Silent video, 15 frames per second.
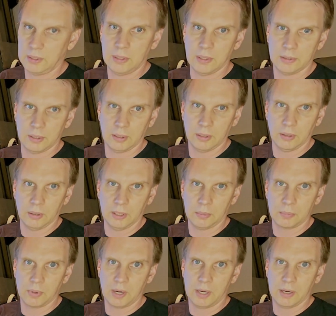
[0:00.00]
that the little lip
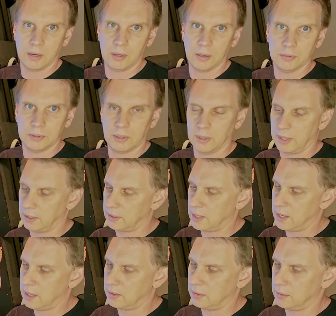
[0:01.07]
right here goes in like
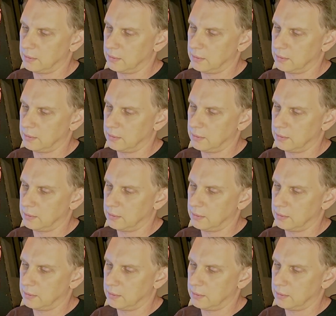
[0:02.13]
that.